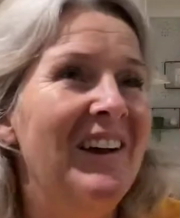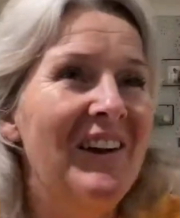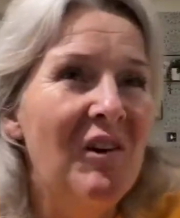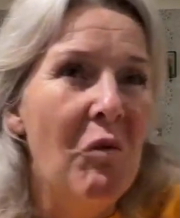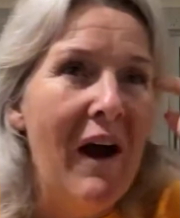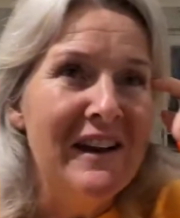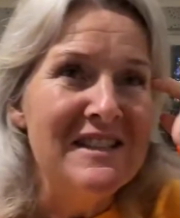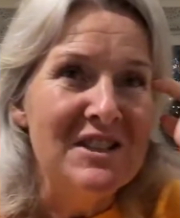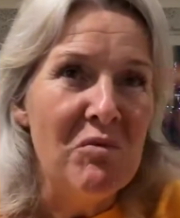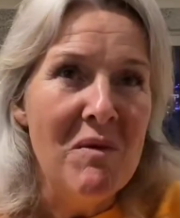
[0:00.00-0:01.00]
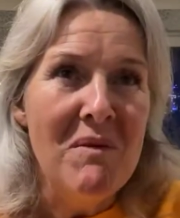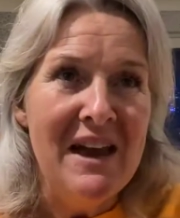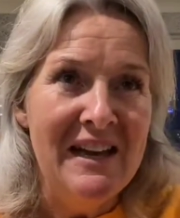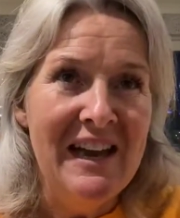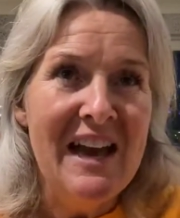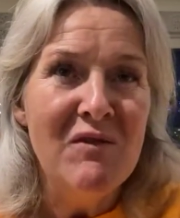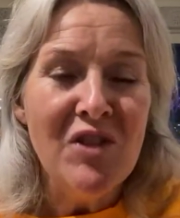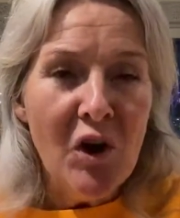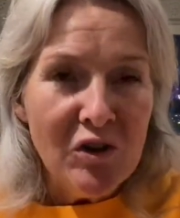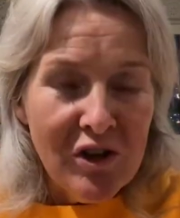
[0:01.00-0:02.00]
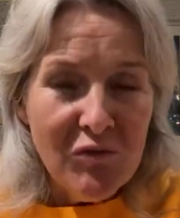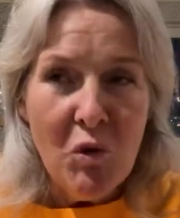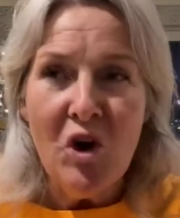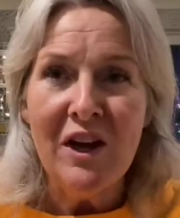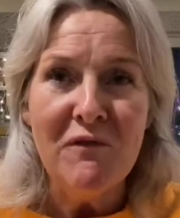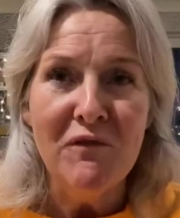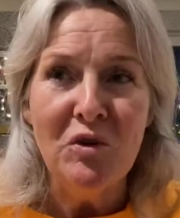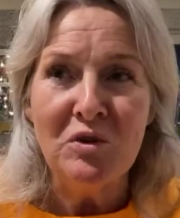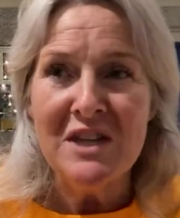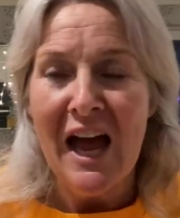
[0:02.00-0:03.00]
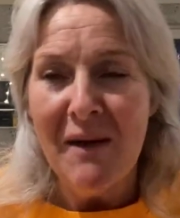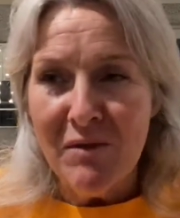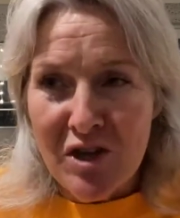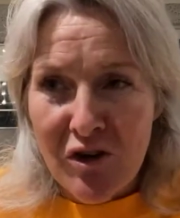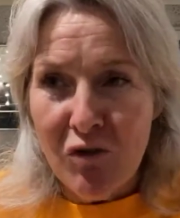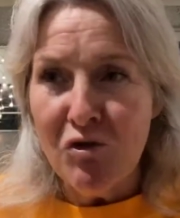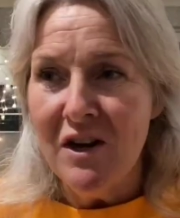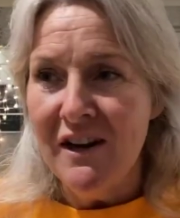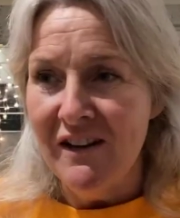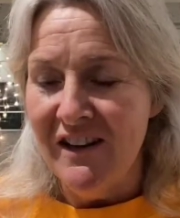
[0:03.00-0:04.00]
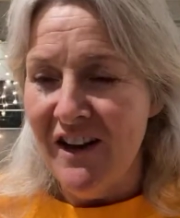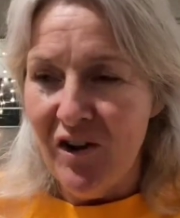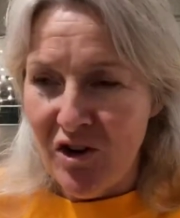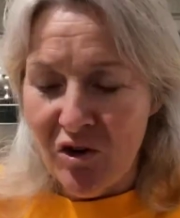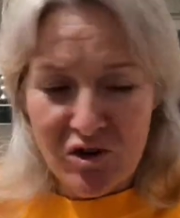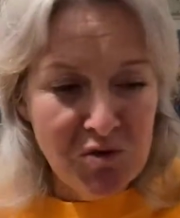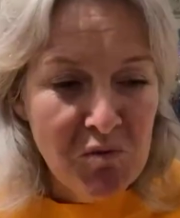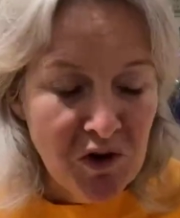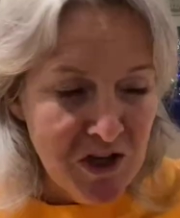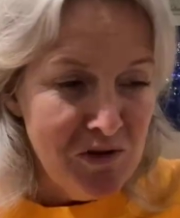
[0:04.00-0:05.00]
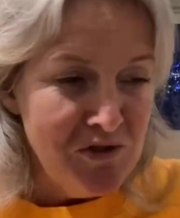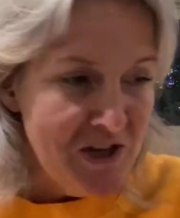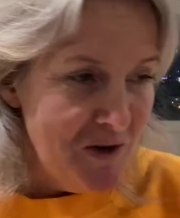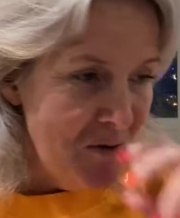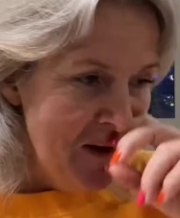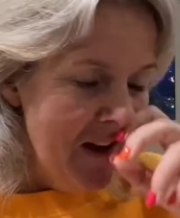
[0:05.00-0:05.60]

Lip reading: Why it's the women, even though you're working full time and you're running, you know, you're doing what you do,